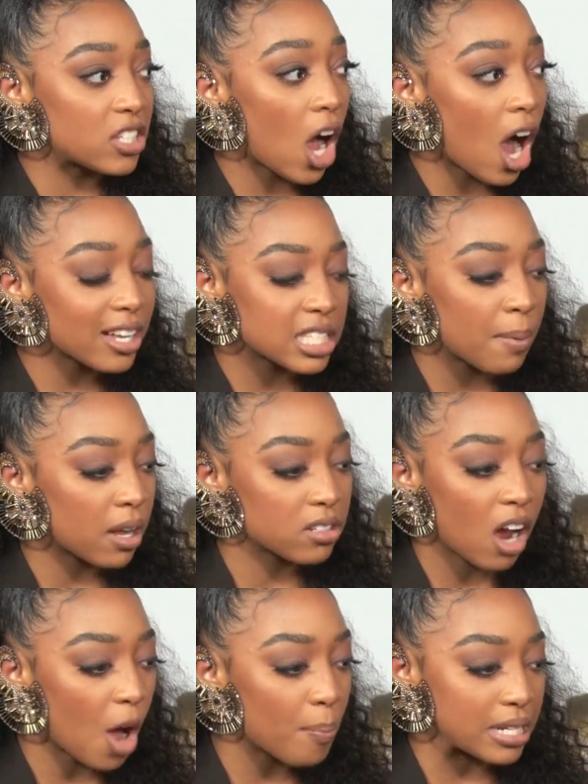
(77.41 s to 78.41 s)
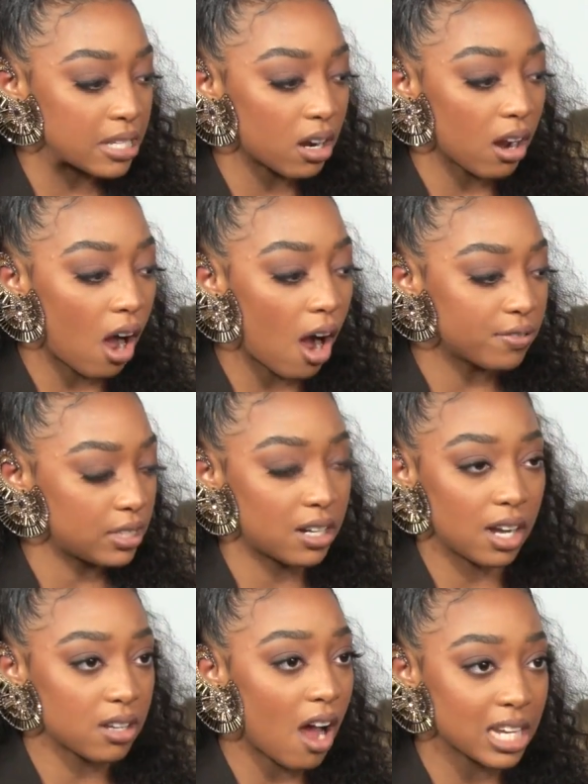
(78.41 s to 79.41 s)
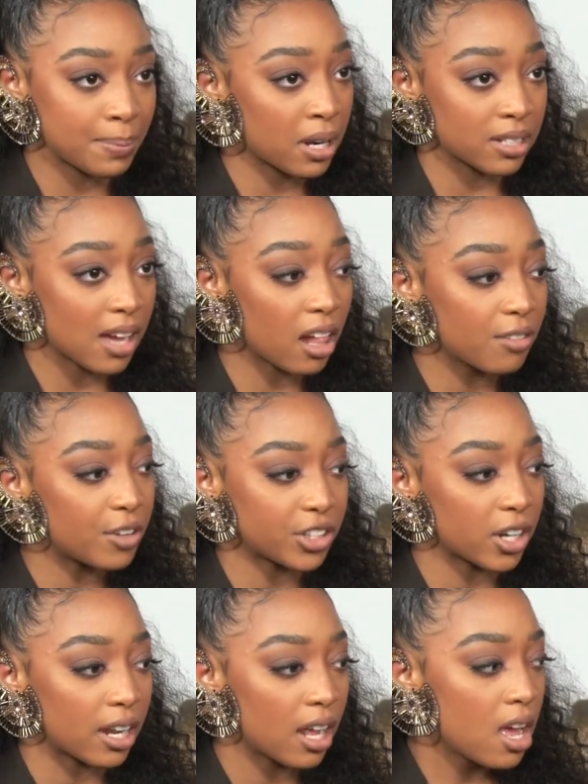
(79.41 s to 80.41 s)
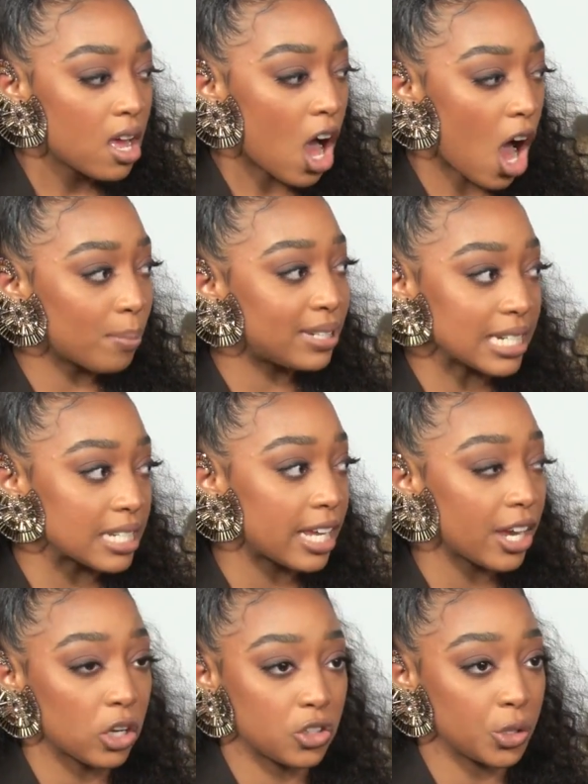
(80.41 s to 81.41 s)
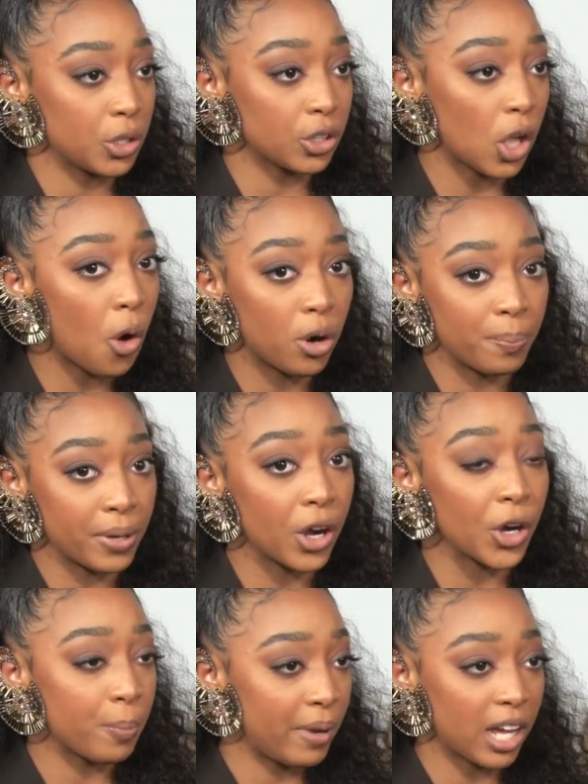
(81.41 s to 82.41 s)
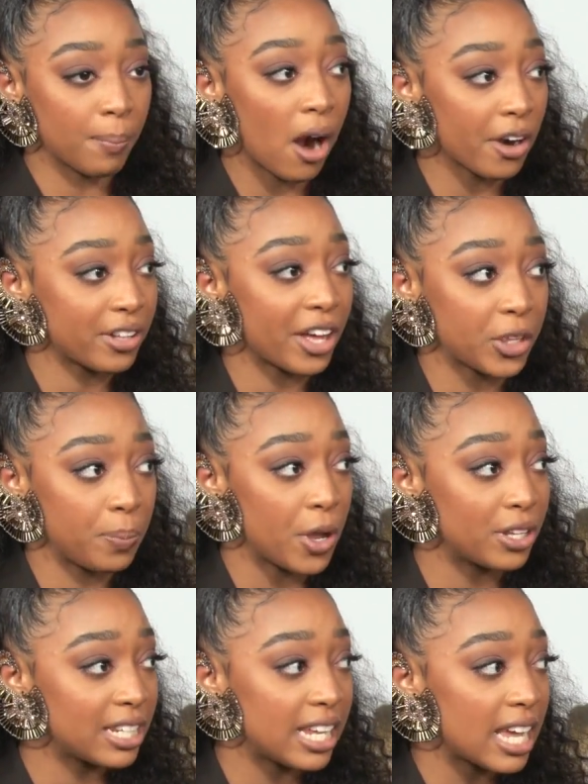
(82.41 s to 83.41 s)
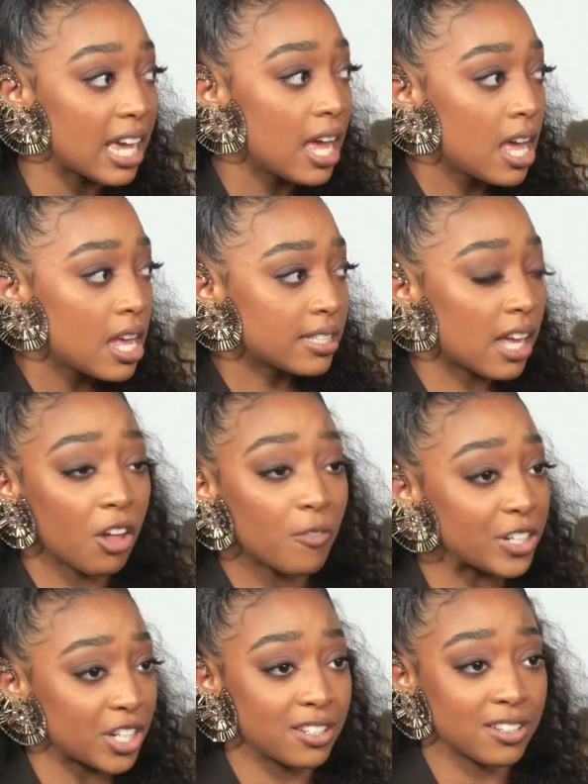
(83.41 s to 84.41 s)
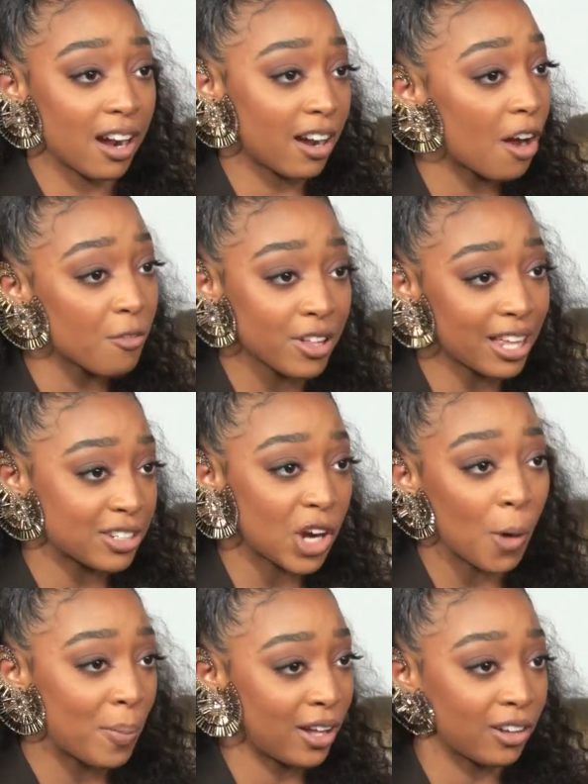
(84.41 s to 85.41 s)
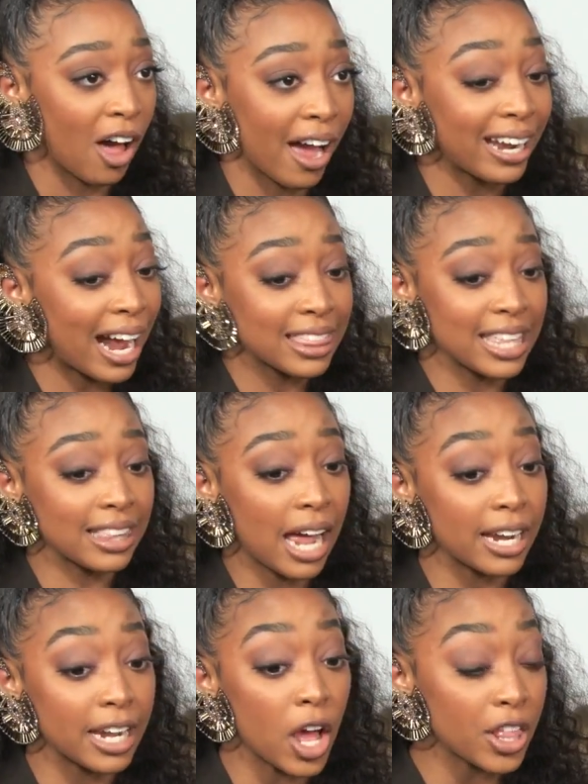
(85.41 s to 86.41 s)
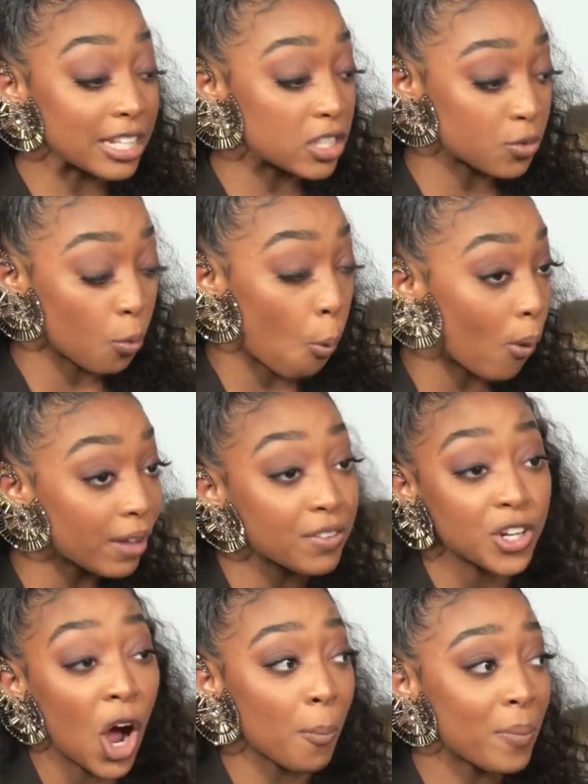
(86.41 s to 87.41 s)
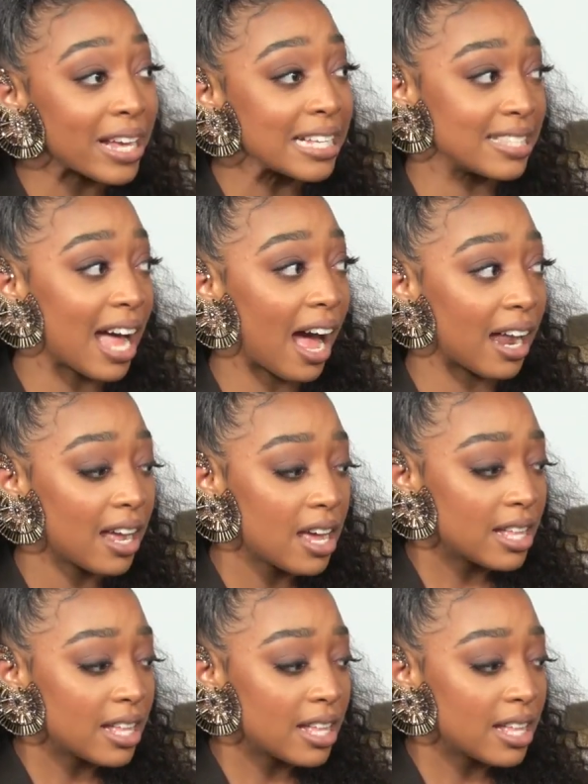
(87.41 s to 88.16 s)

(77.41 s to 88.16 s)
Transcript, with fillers: It talks about topics that are often not talked about on television. Um, Tessa's character alone, her being a part of that community, television does not cover that topic a lot, and I think that it's one of the topics that